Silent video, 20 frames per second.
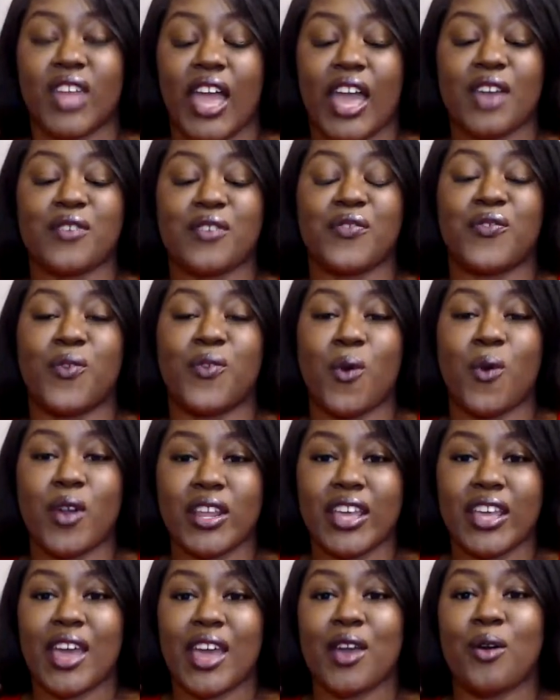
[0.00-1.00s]
A
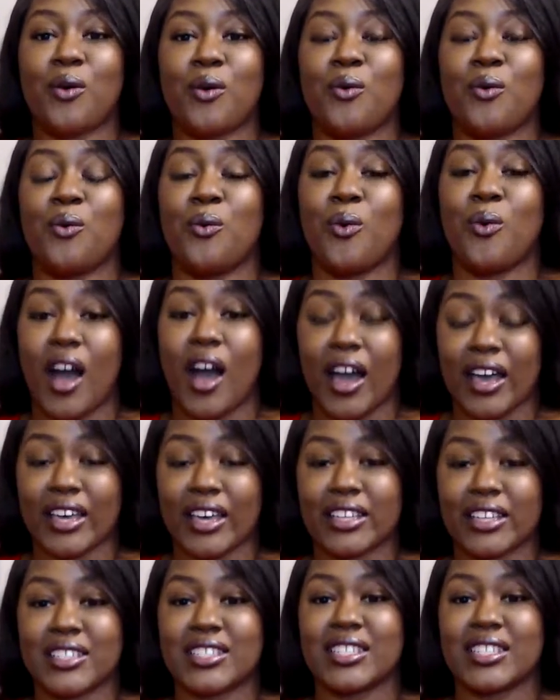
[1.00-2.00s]
48
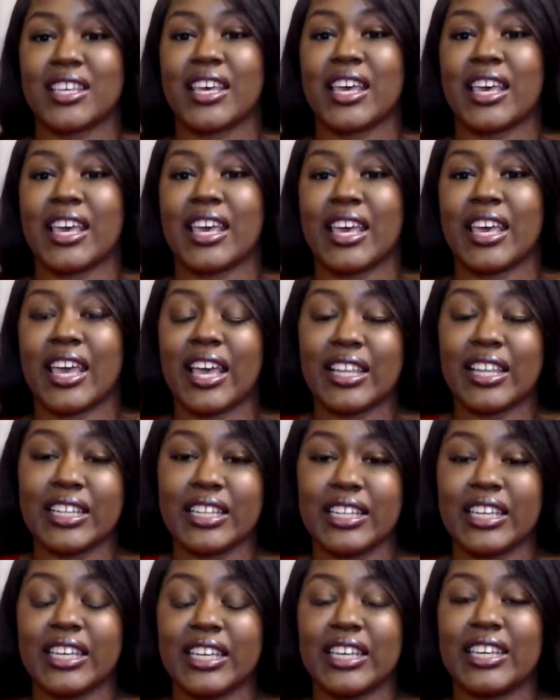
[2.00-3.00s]
watt
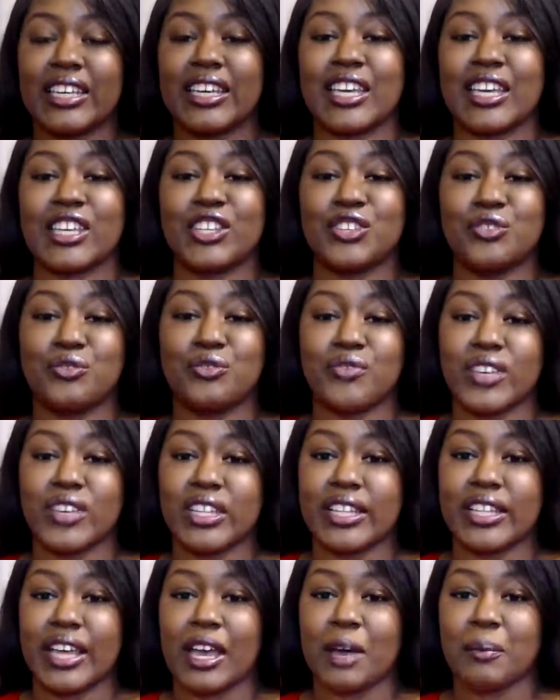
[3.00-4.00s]
LED UV
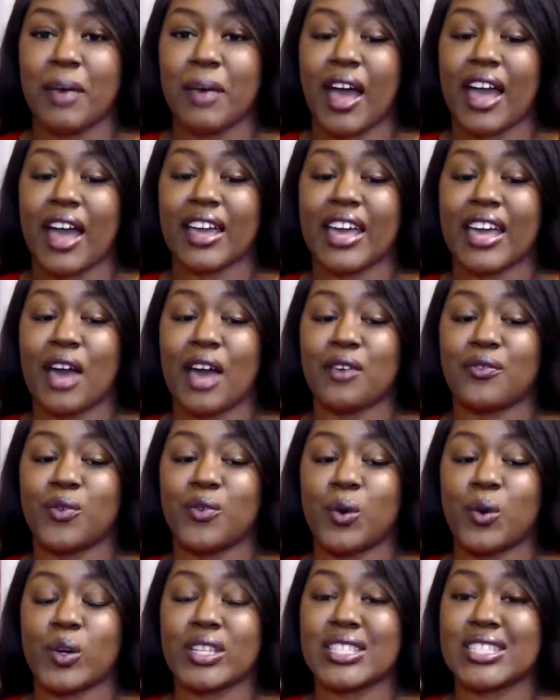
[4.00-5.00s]
lamp I got
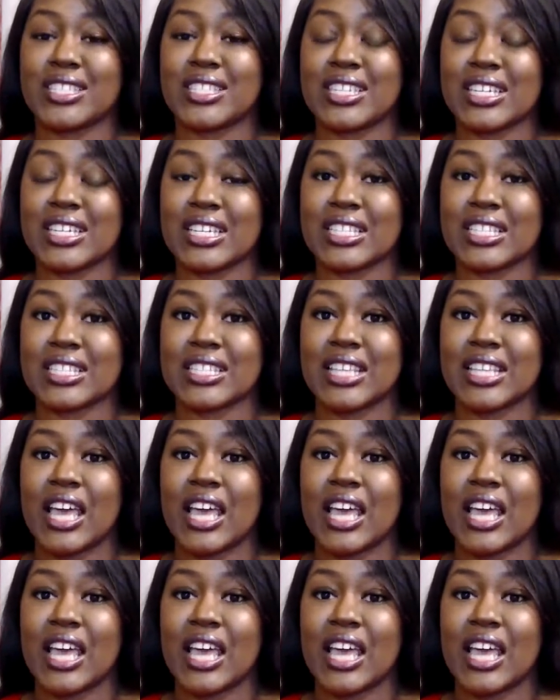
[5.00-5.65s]
for $6.